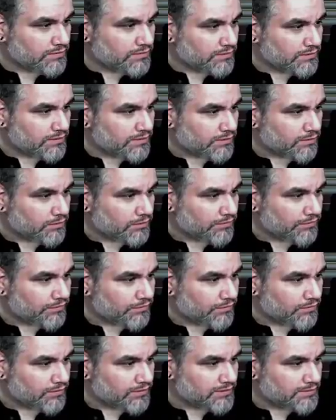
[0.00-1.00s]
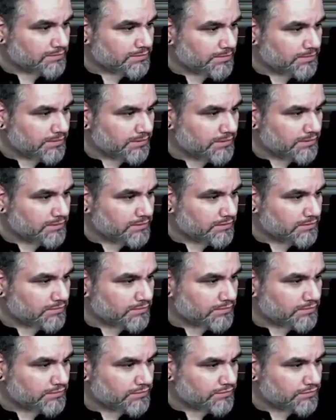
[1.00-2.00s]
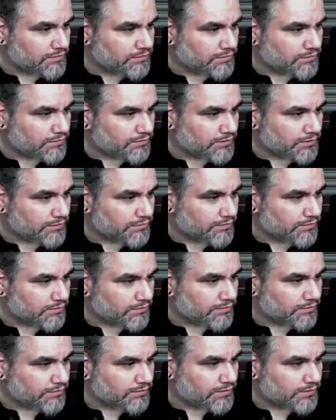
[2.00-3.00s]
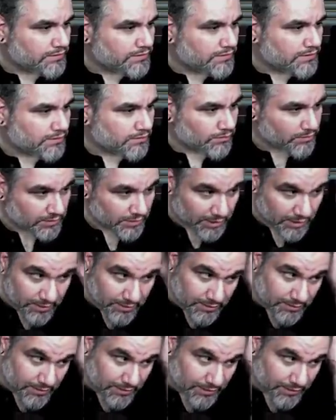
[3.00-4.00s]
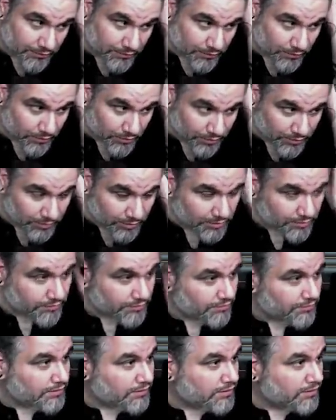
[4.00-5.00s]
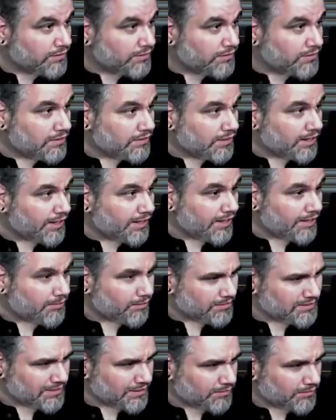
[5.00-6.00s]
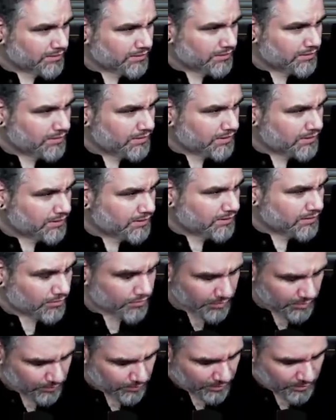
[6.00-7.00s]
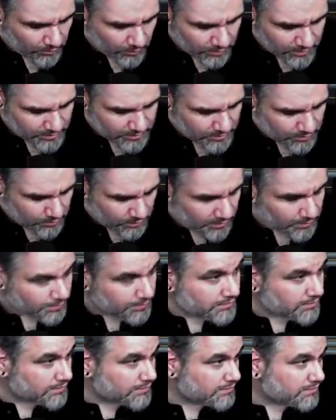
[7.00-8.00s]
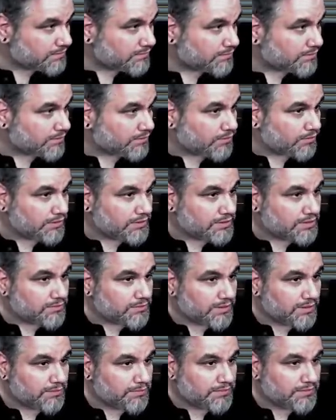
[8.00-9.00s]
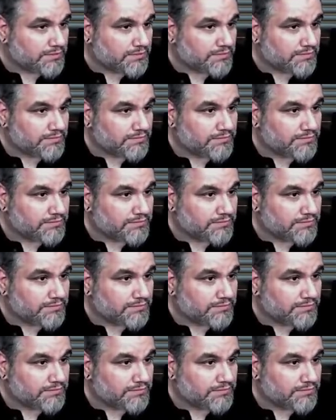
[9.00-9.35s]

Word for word: You can cut one forest, maybe. One, two, three, four, five. Cut one island. I think four, three. And what was the other one? Uh, green, white, windswept. So we'll go windswept.